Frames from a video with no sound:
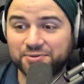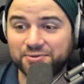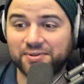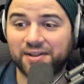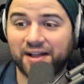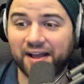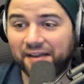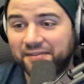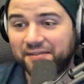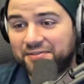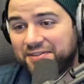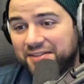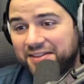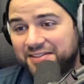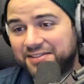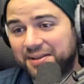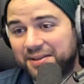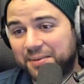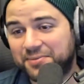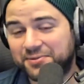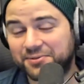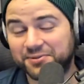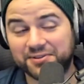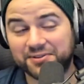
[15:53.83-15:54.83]
lives in this
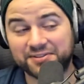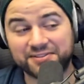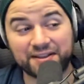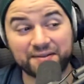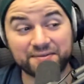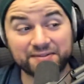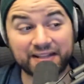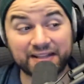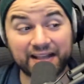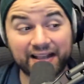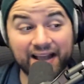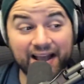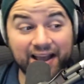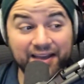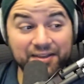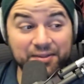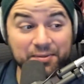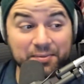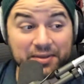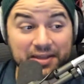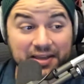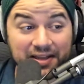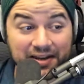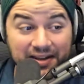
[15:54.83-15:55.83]
episode. He saves that guy in the
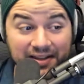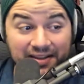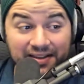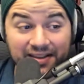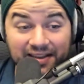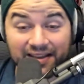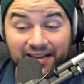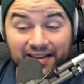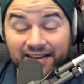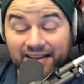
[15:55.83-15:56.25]
beginning.